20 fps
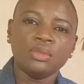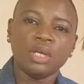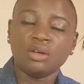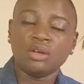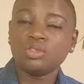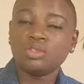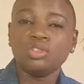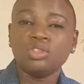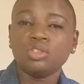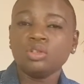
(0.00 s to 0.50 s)

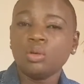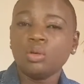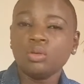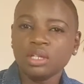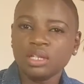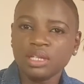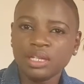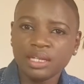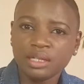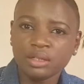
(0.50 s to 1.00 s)
how to do
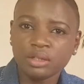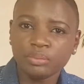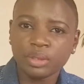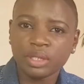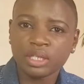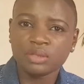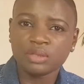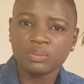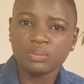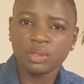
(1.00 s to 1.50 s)
all the legal
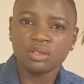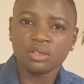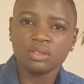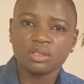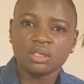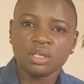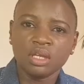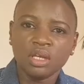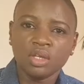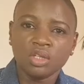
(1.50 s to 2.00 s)
bits,
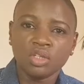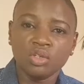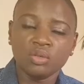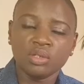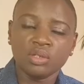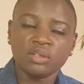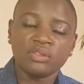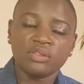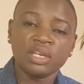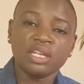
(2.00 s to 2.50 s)
because you
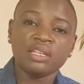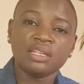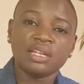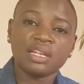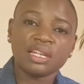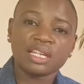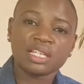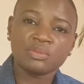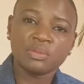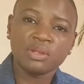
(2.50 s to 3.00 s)
would have gained
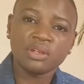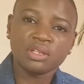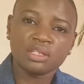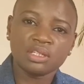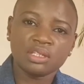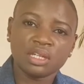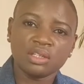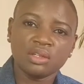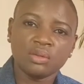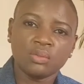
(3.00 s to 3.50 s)
that
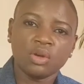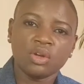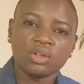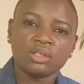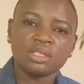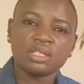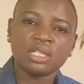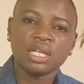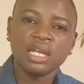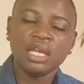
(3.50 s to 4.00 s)
experience that you
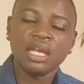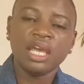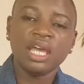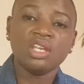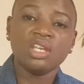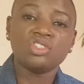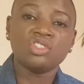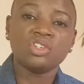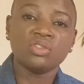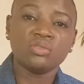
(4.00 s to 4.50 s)
want
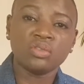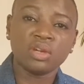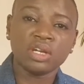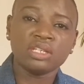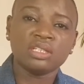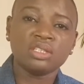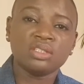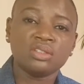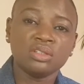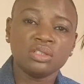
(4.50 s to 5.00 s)
and you're
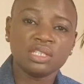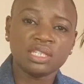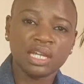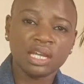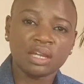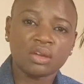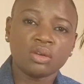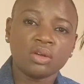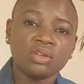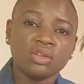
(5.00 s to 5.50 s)
ready to
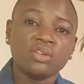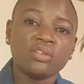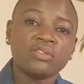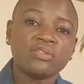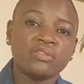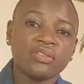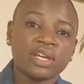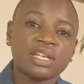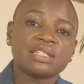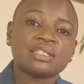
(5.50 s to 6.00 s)
take on your
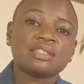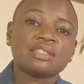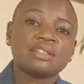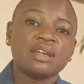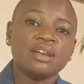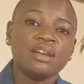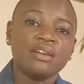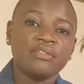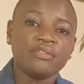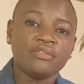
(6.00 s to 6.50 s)
first
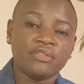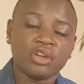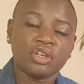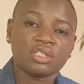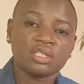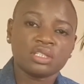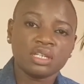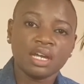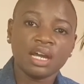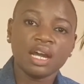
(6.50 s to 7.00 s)

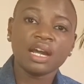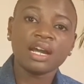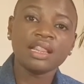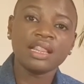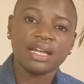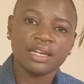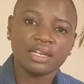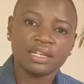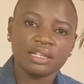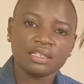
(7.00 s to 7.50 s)

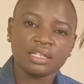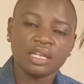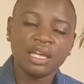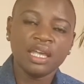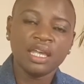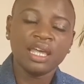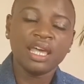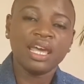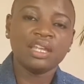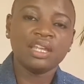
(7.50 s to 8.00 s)
client,
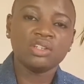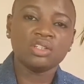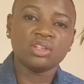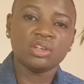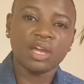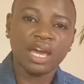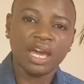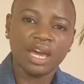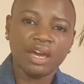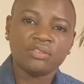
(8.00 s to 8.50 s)
and
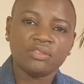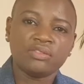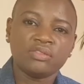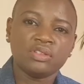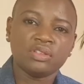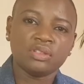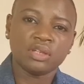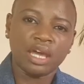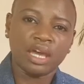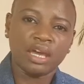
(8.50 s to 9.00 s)
you have
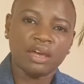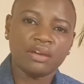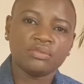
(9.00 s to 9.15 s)
to